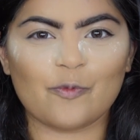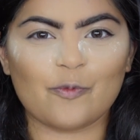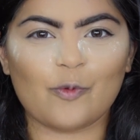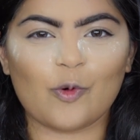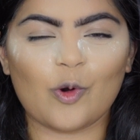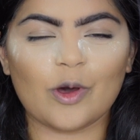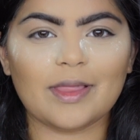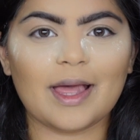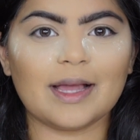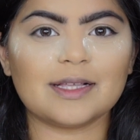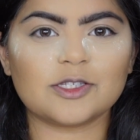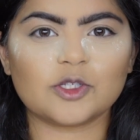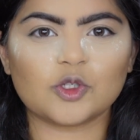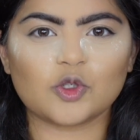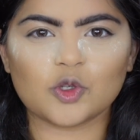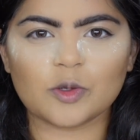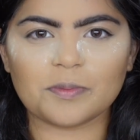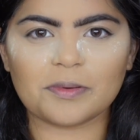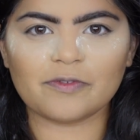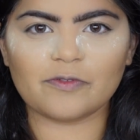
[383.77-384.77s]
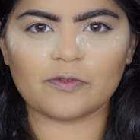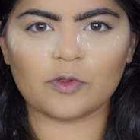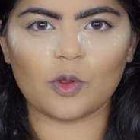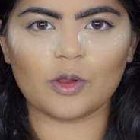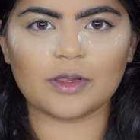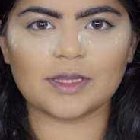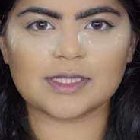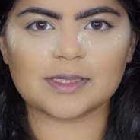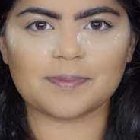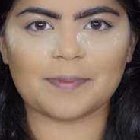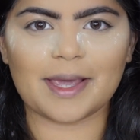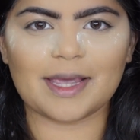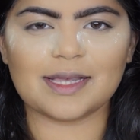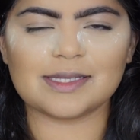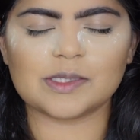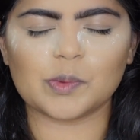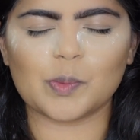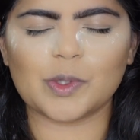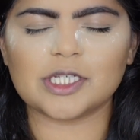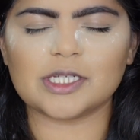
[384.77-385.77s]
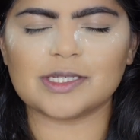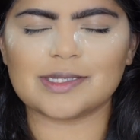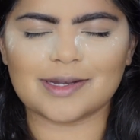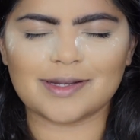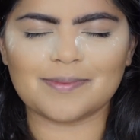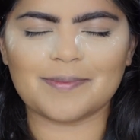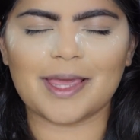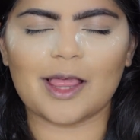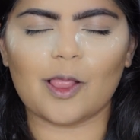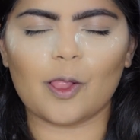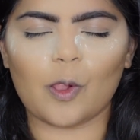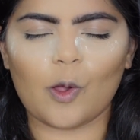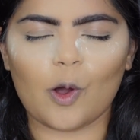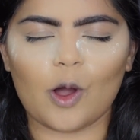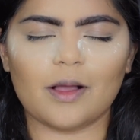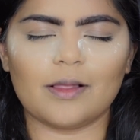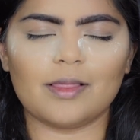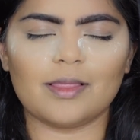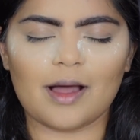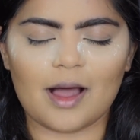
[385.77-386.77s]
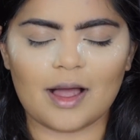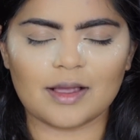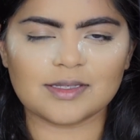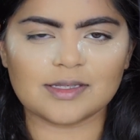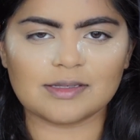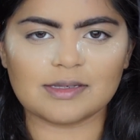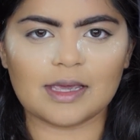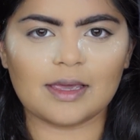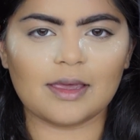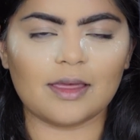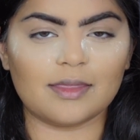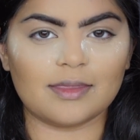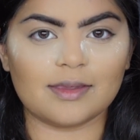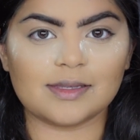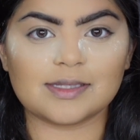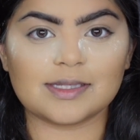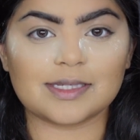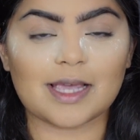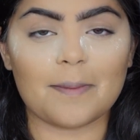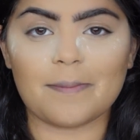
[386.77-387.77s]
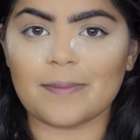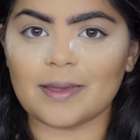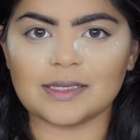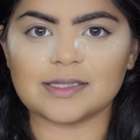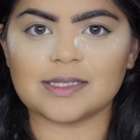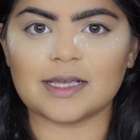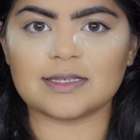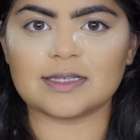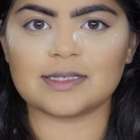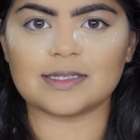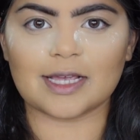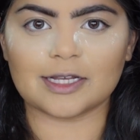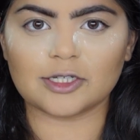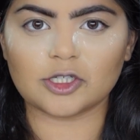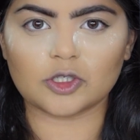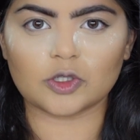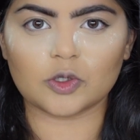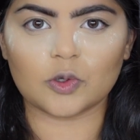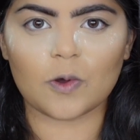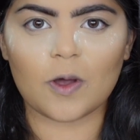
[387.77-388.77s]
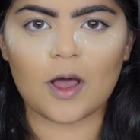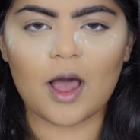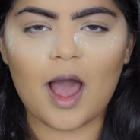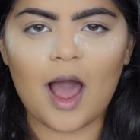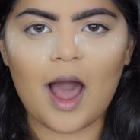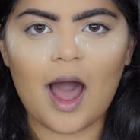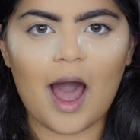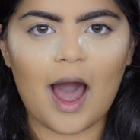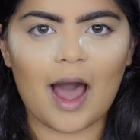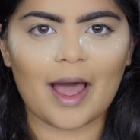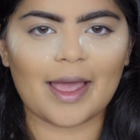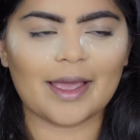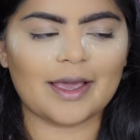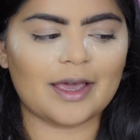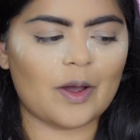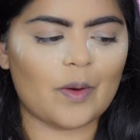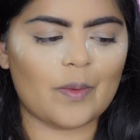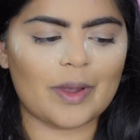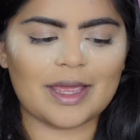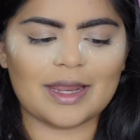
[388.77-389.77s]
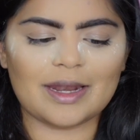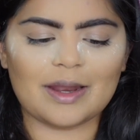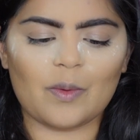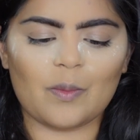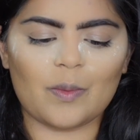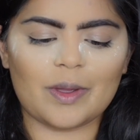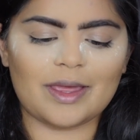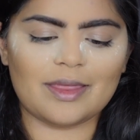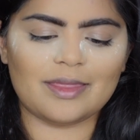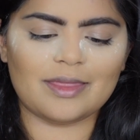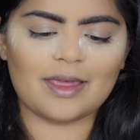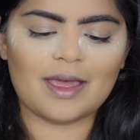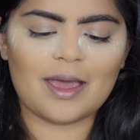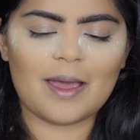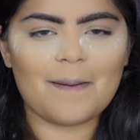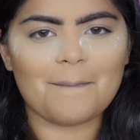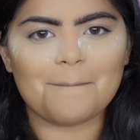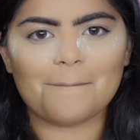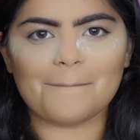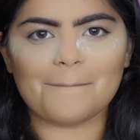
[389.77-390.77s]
For that super flawless base, which is going to be long lasting, this step is essential. I go in with